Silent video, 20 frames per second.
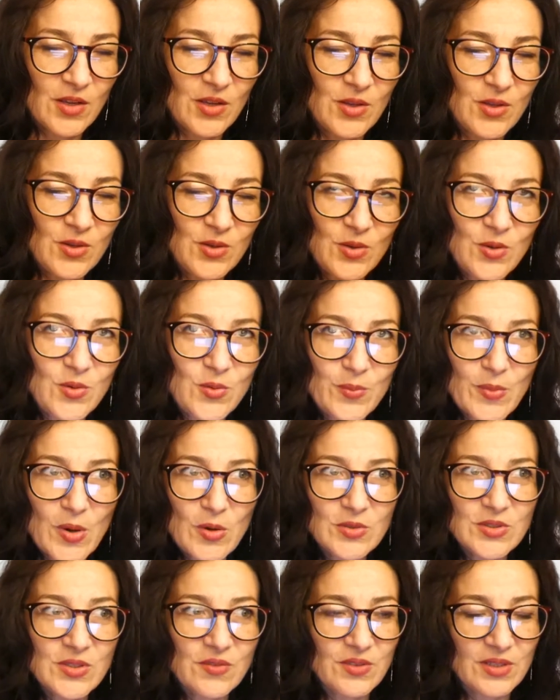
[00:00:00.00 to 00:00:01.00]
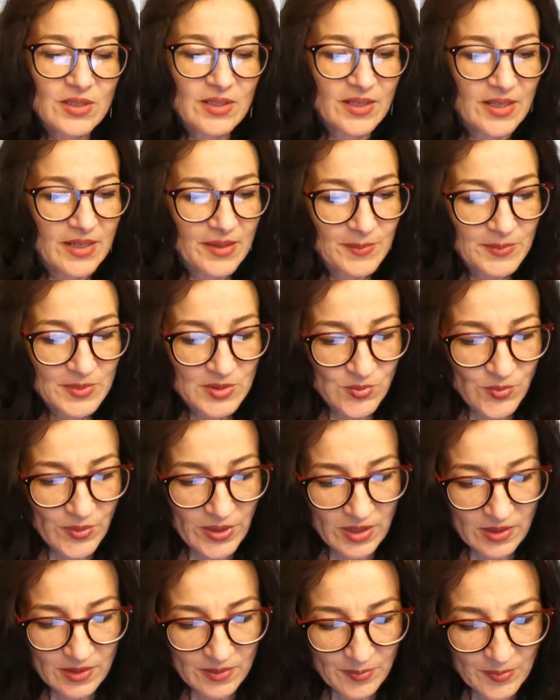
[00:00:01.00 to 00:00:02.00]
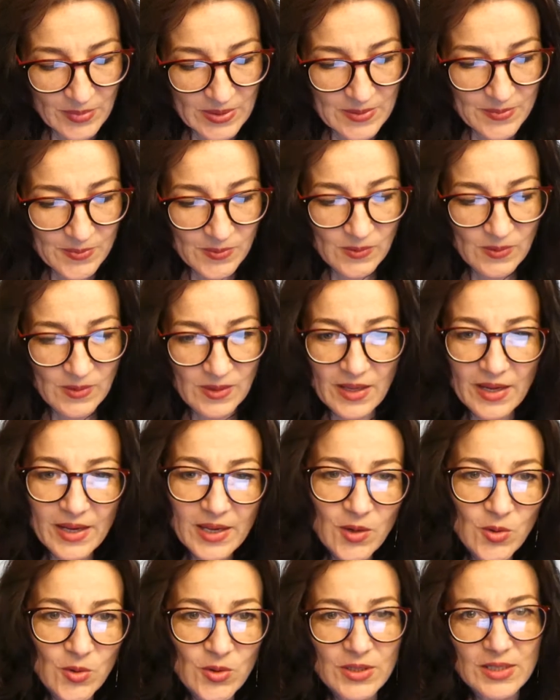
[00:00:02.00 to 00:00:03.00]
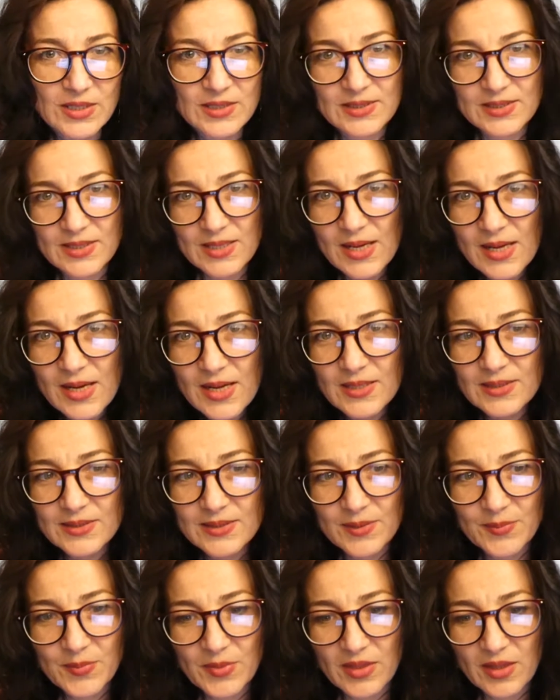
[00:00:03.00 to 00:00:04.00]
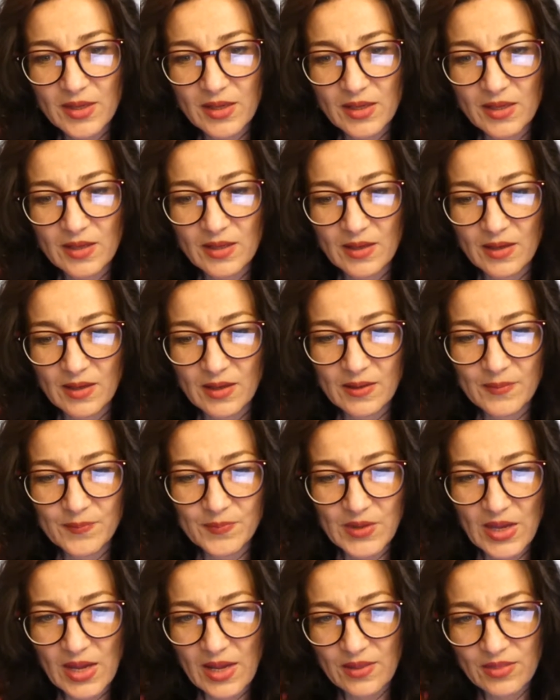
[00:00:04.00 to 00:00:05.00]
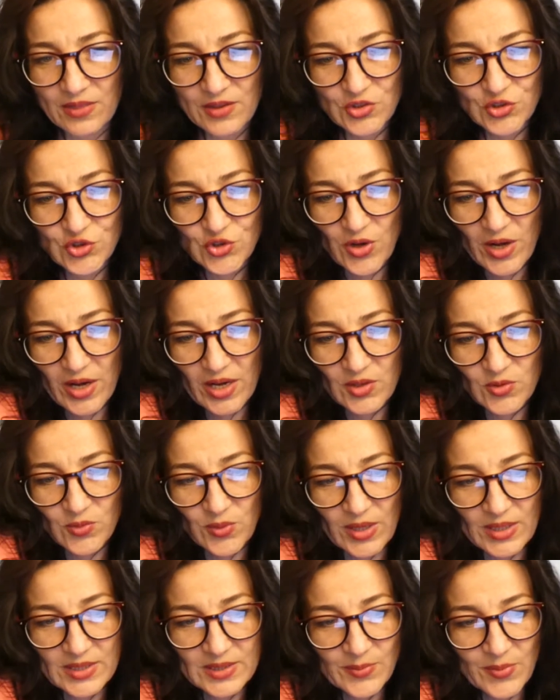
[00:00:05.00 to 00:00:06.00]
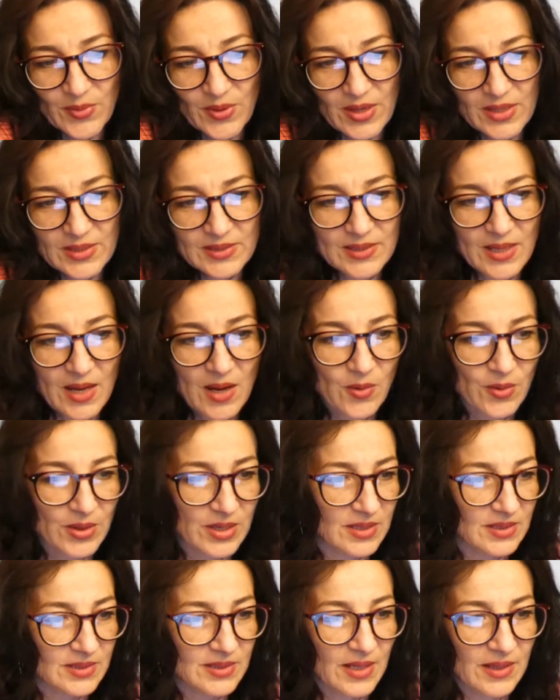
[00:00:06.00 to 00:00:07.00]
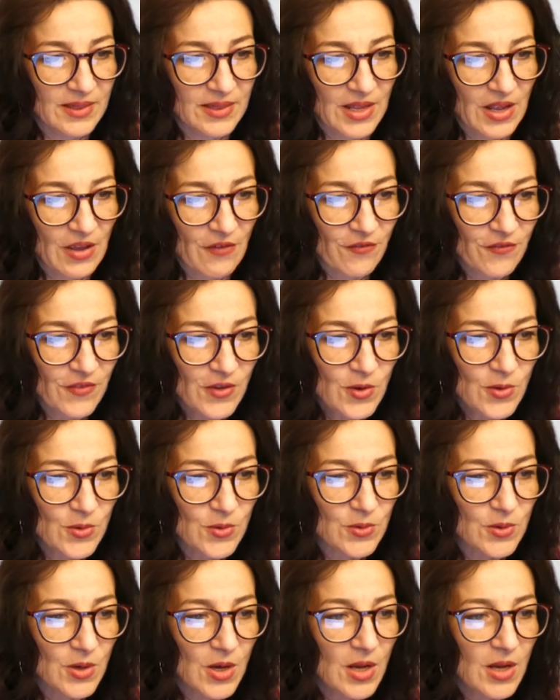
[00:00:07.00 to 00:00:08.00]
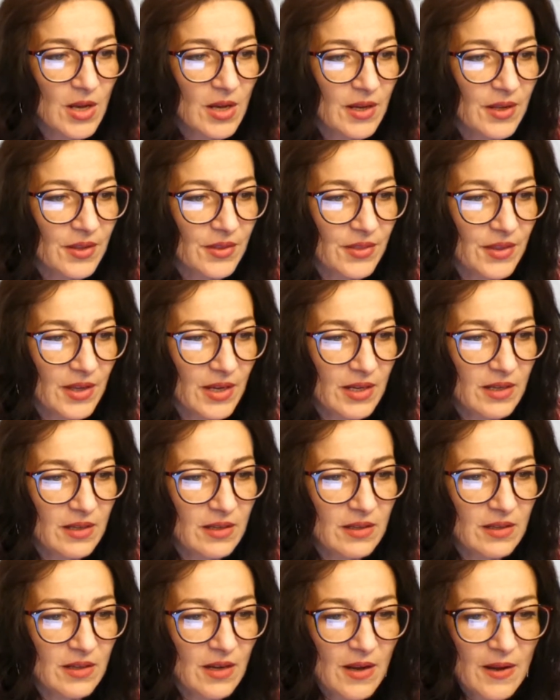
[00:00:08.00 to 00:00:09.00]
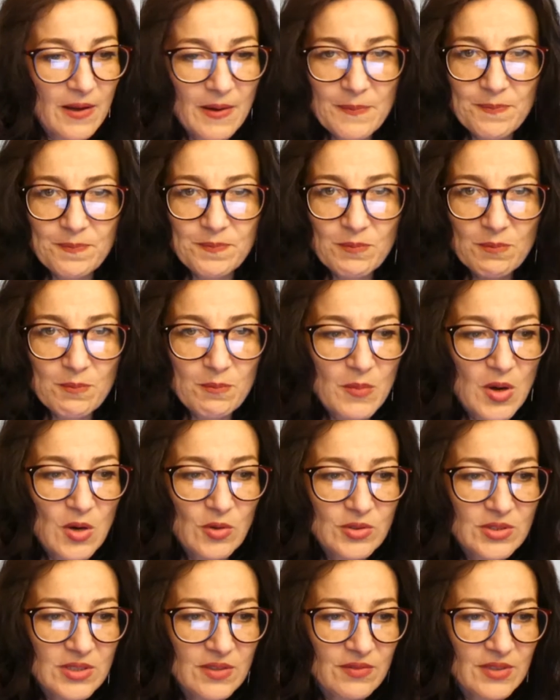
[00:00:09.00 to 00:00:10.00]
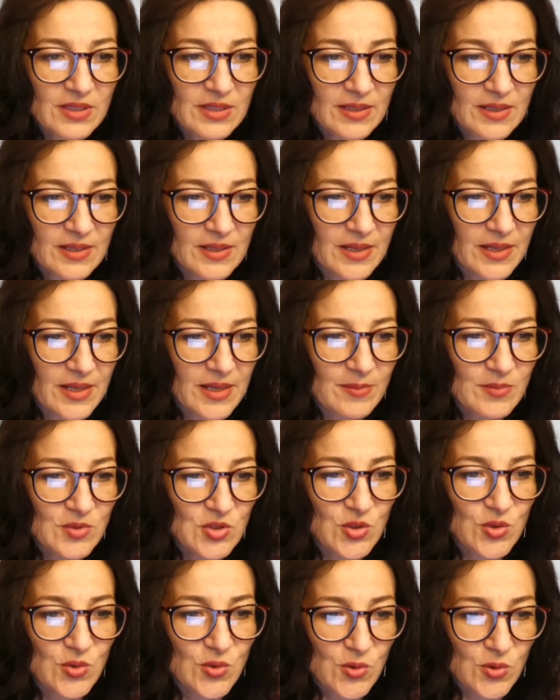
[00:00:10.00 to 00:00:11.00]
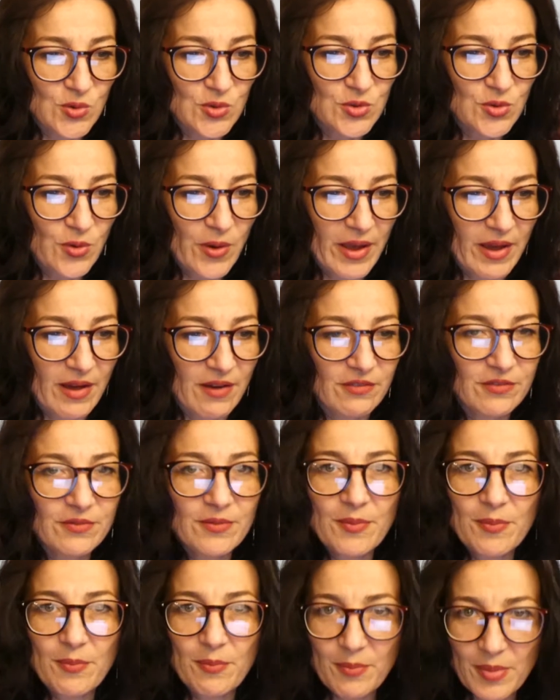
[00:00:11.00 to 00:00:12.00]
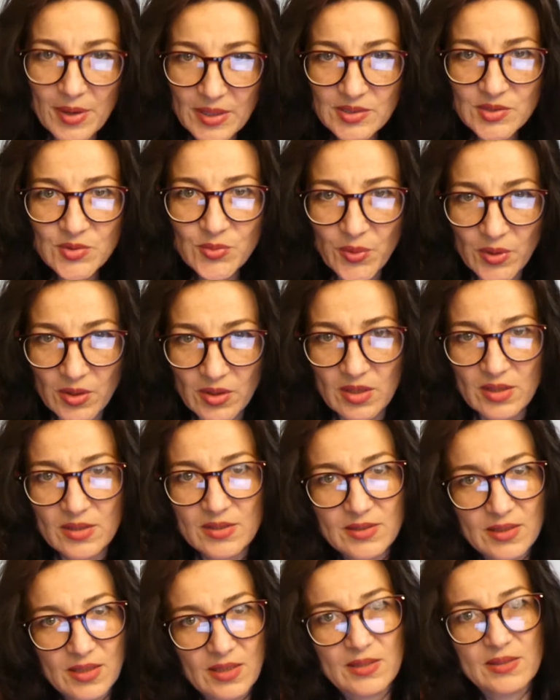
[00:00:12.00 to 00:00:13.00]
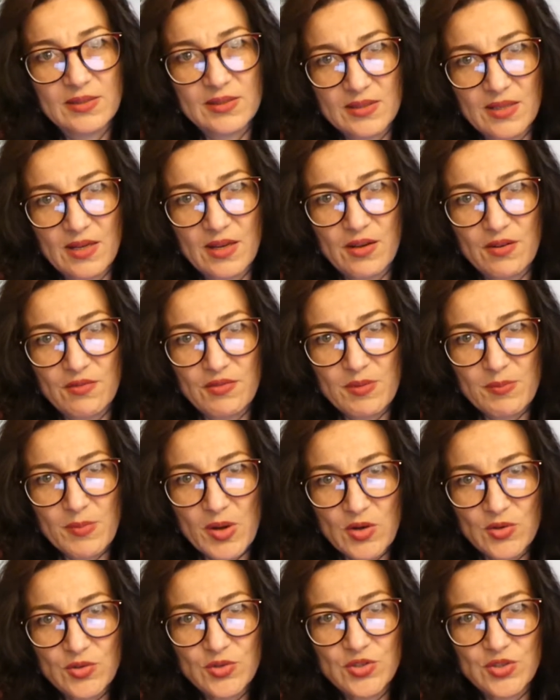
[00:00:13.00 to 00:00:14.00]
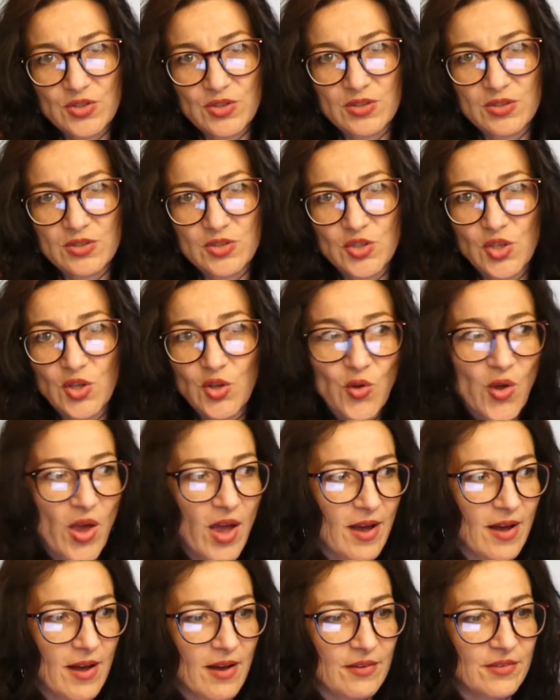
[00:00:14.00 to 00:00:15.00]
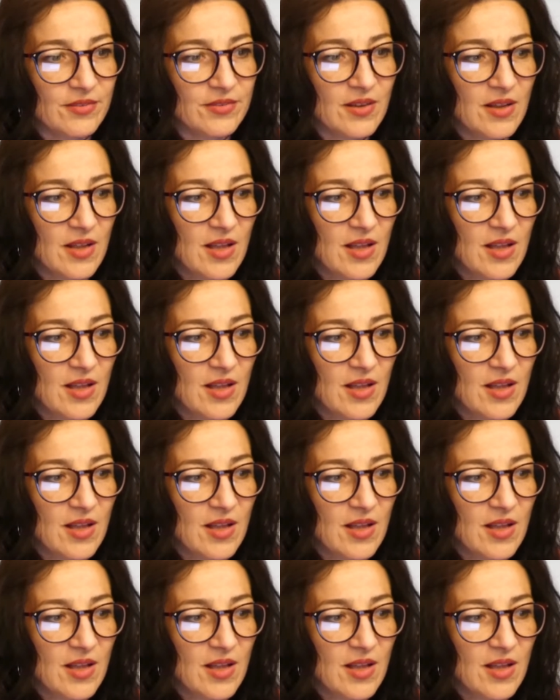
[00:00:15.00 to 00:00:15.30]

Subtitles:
most of the times when people like or dislike something and they're trying to express how it is that they feel, then most of the times you also have buzzwords instead of emotions. You have